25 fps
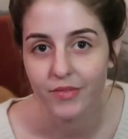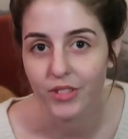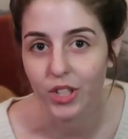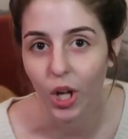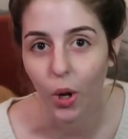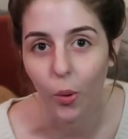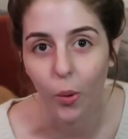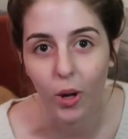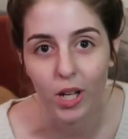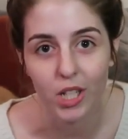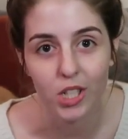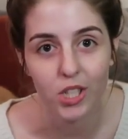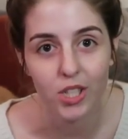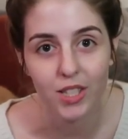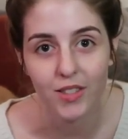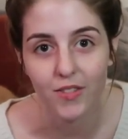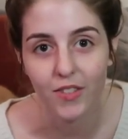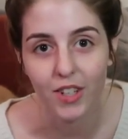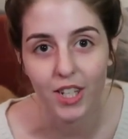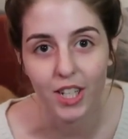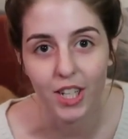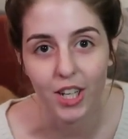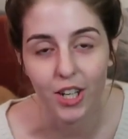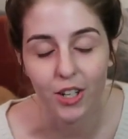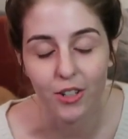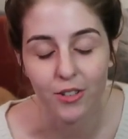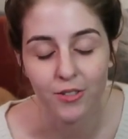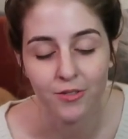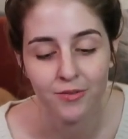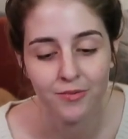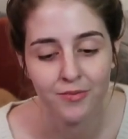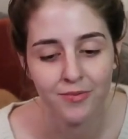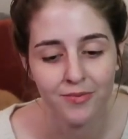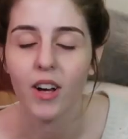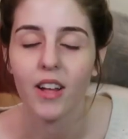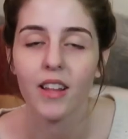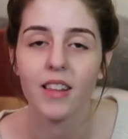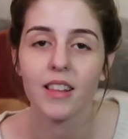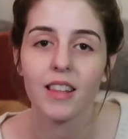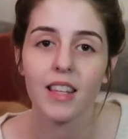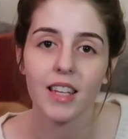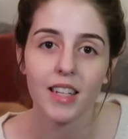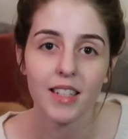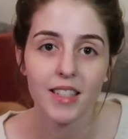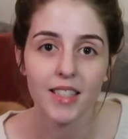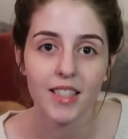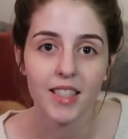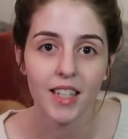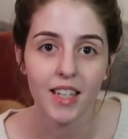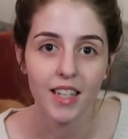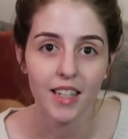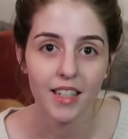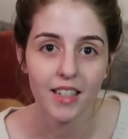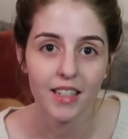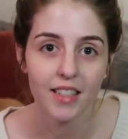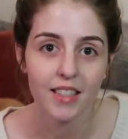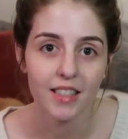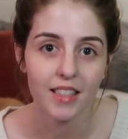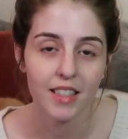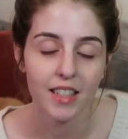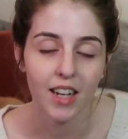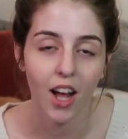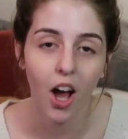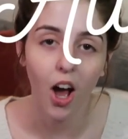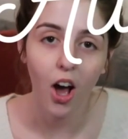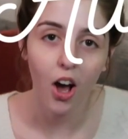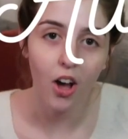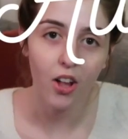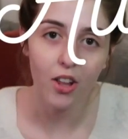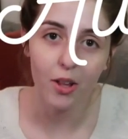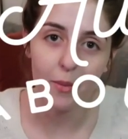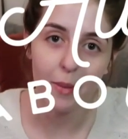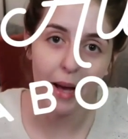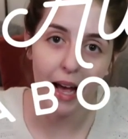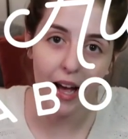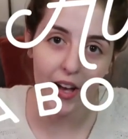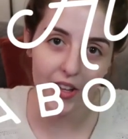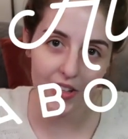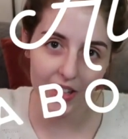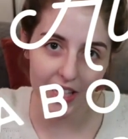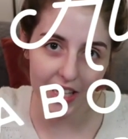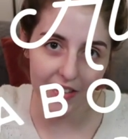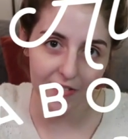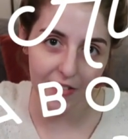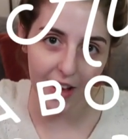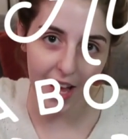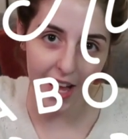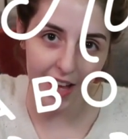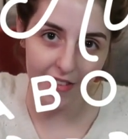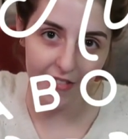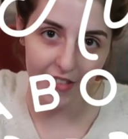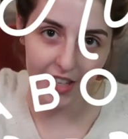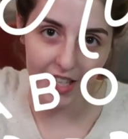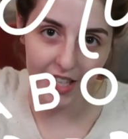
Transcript: don't watch this video. This is an all about Levi